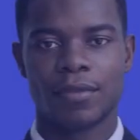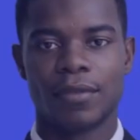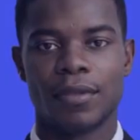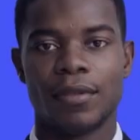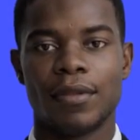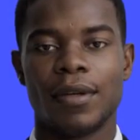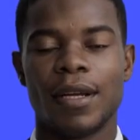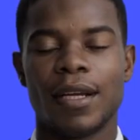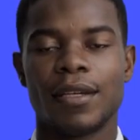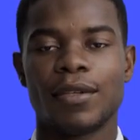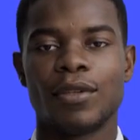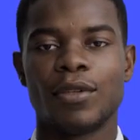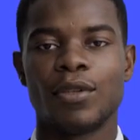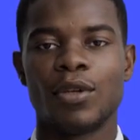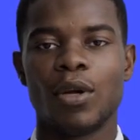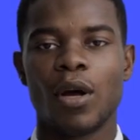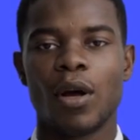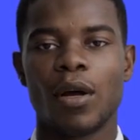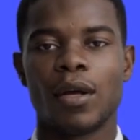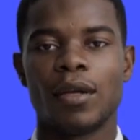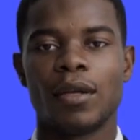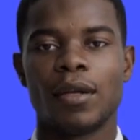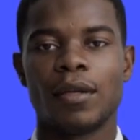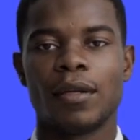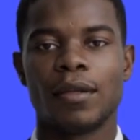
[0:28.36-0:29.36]
Let's
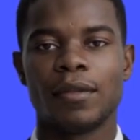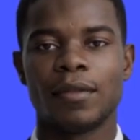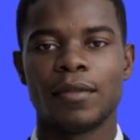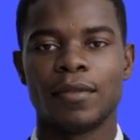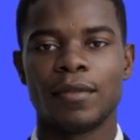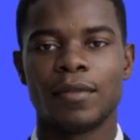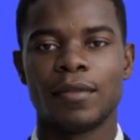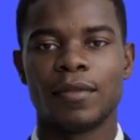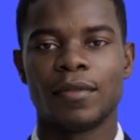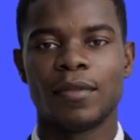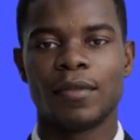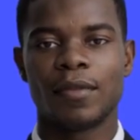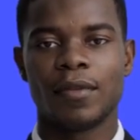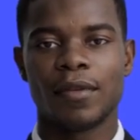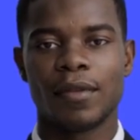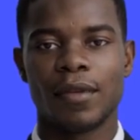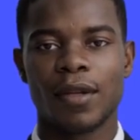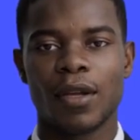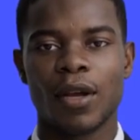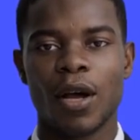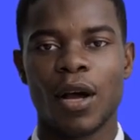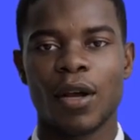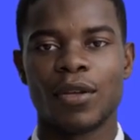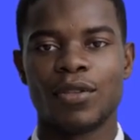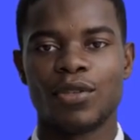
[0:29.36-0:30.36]
start.
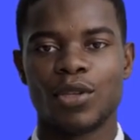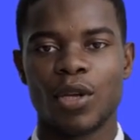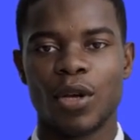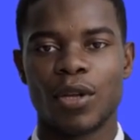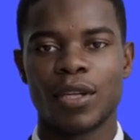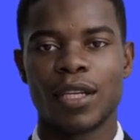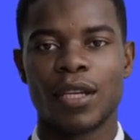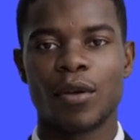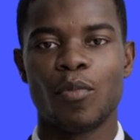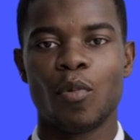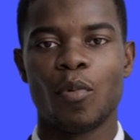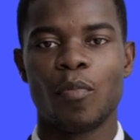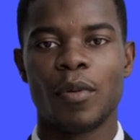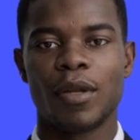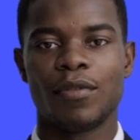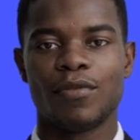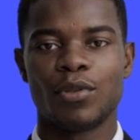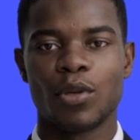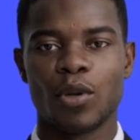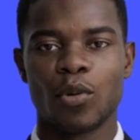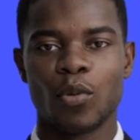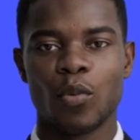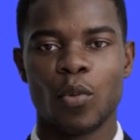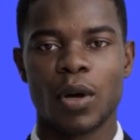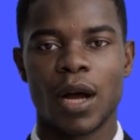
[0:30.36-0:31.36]
Our target will be
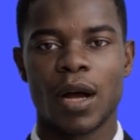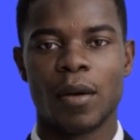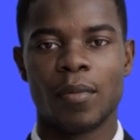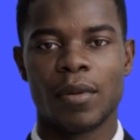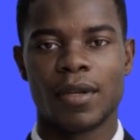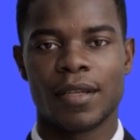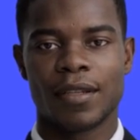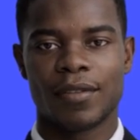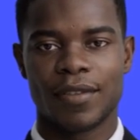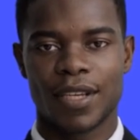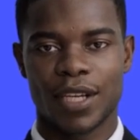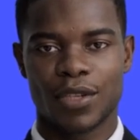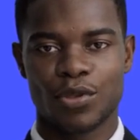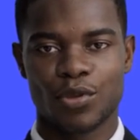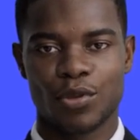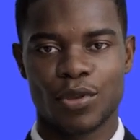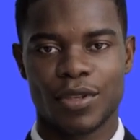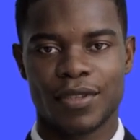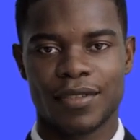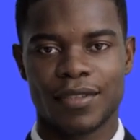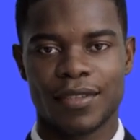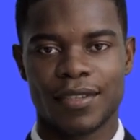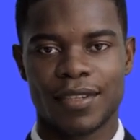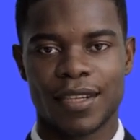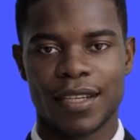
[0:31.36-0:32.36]
VulnWeb, that you
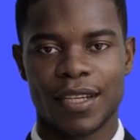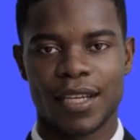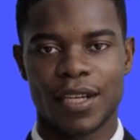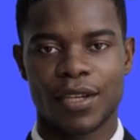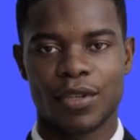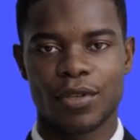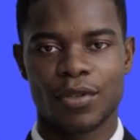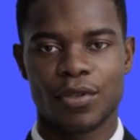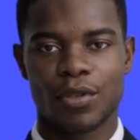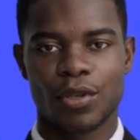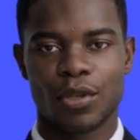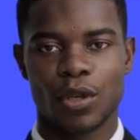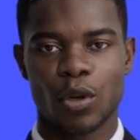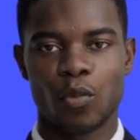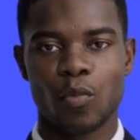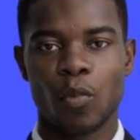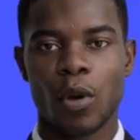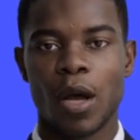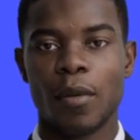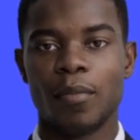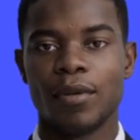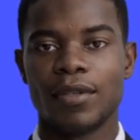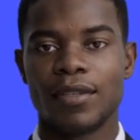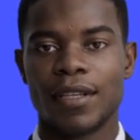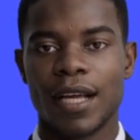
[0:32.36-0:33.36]
can see here, a
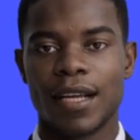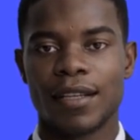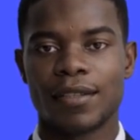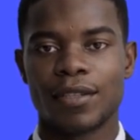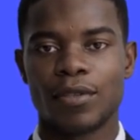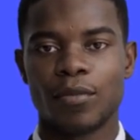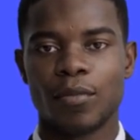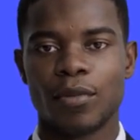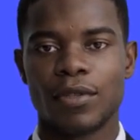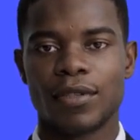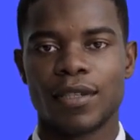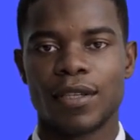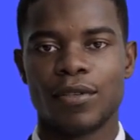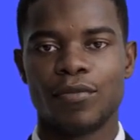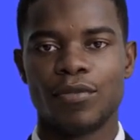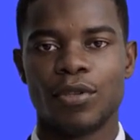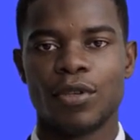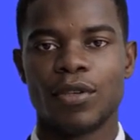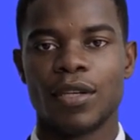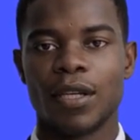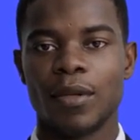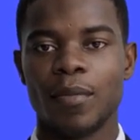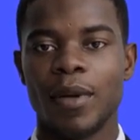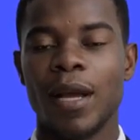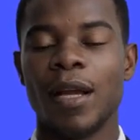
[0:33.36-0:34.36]
website
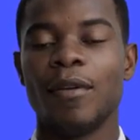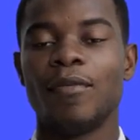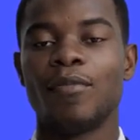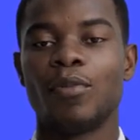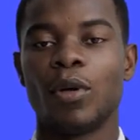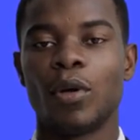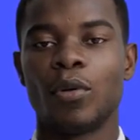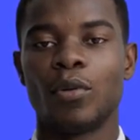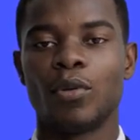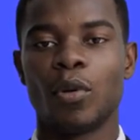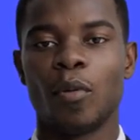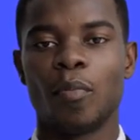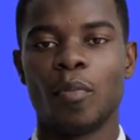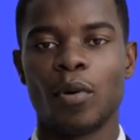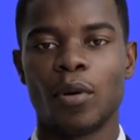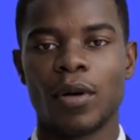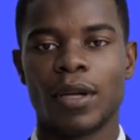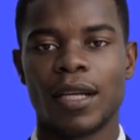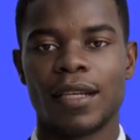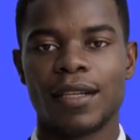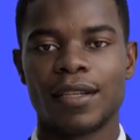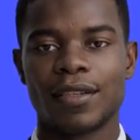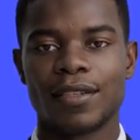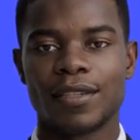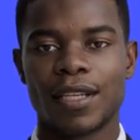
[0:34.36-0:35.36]
specifically made vulnerable
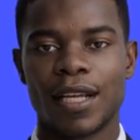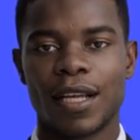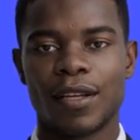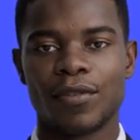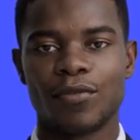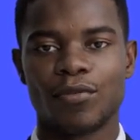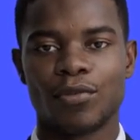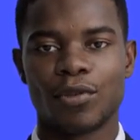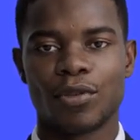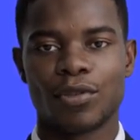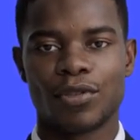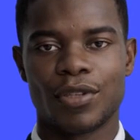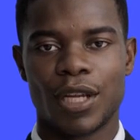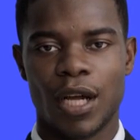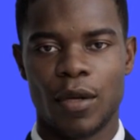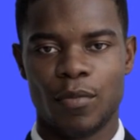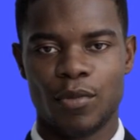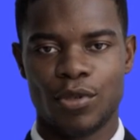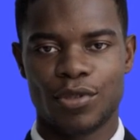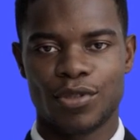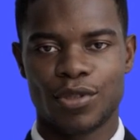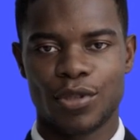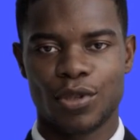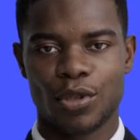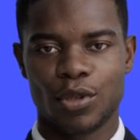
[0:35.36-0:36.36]
and designed for
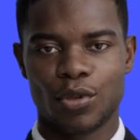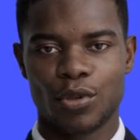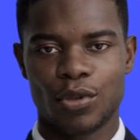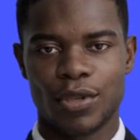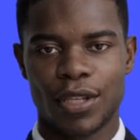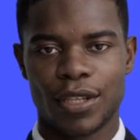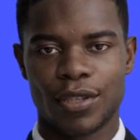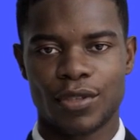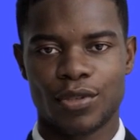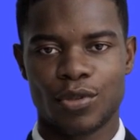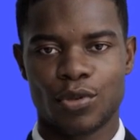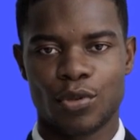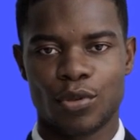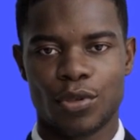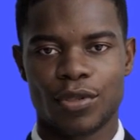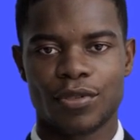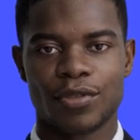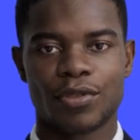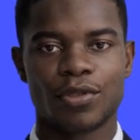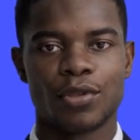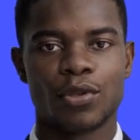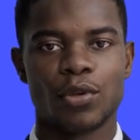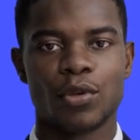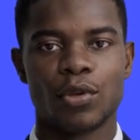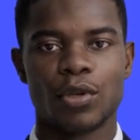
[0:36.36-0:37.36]
cybersecurity
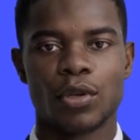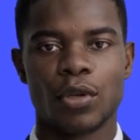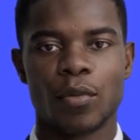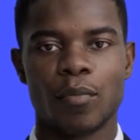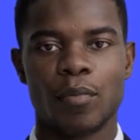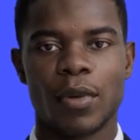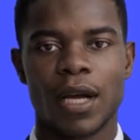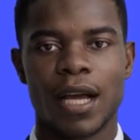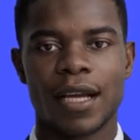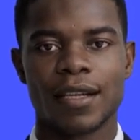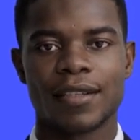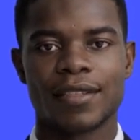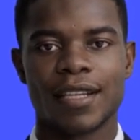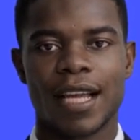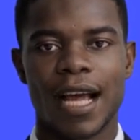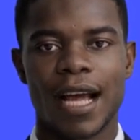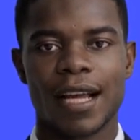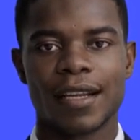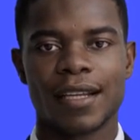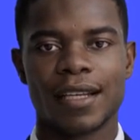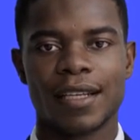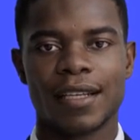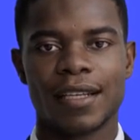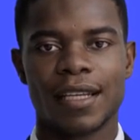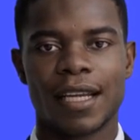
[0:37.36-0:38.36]
students to learn by
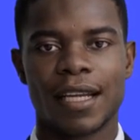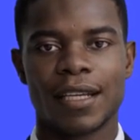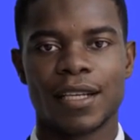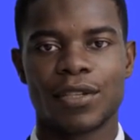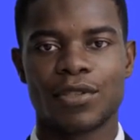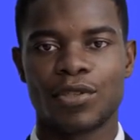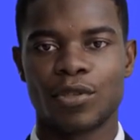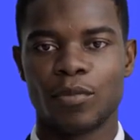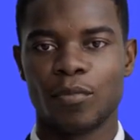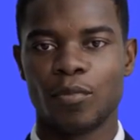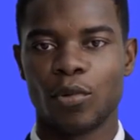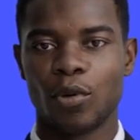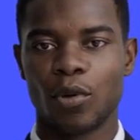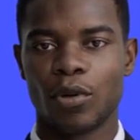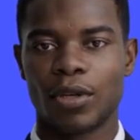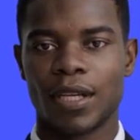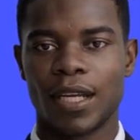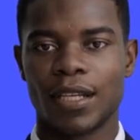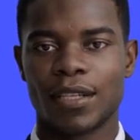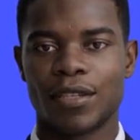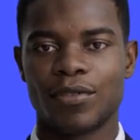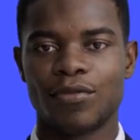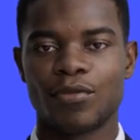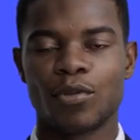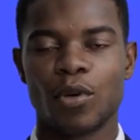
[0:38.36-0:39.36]
attacking and
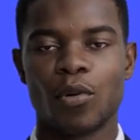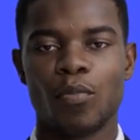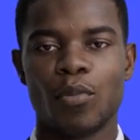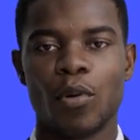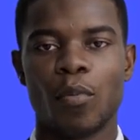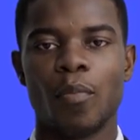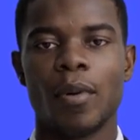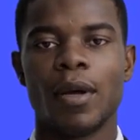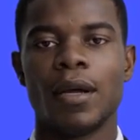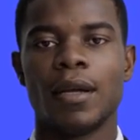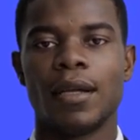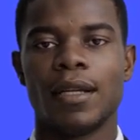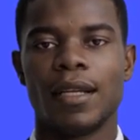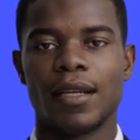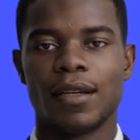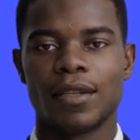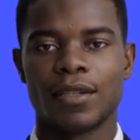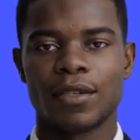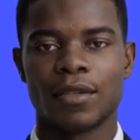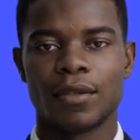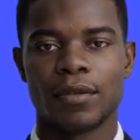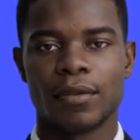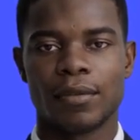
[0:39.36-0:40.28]
exploiting its vulnerabilities.